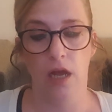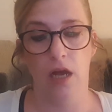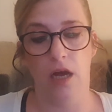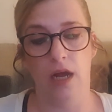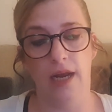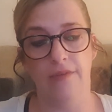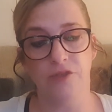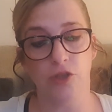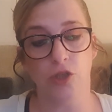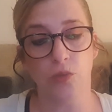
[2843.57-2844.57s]
And after
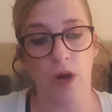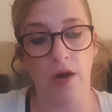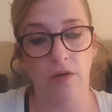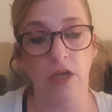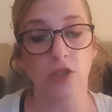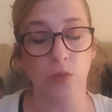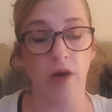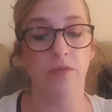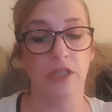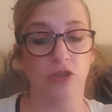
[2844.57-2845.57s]
a
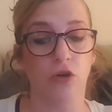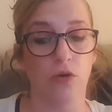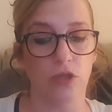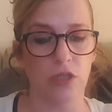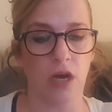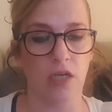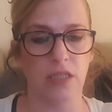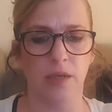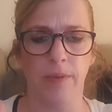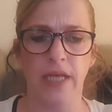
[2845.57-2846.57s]
12-week trial
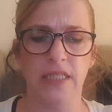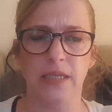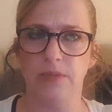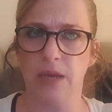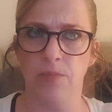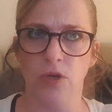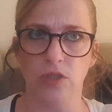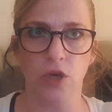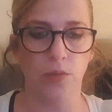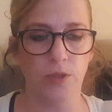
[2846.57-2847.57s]
started about
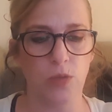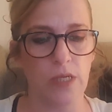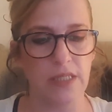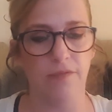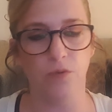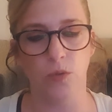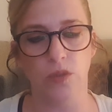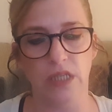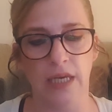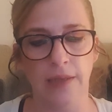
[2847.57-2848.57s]
September-October
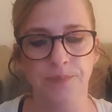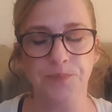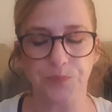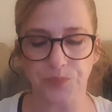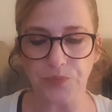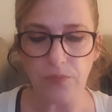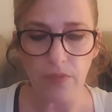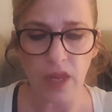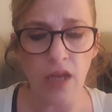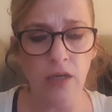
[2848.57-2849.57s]
2014,
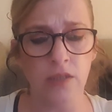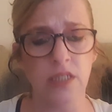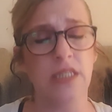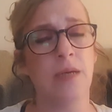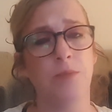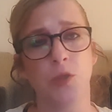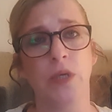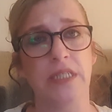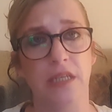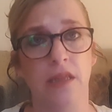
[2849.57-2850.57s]
and on December
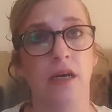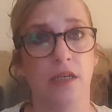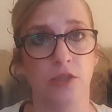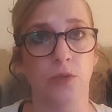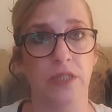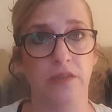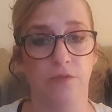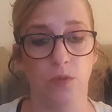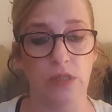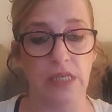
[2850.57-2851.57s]
23rd,
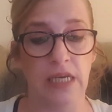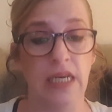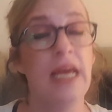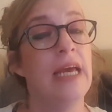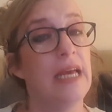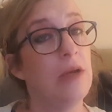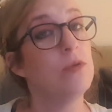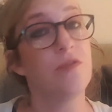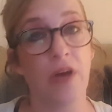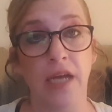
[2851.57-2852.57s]
2014, he
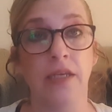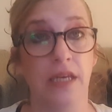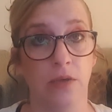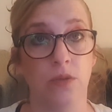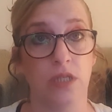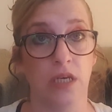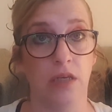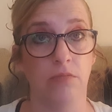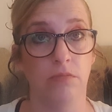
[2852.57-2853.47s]
was found guilty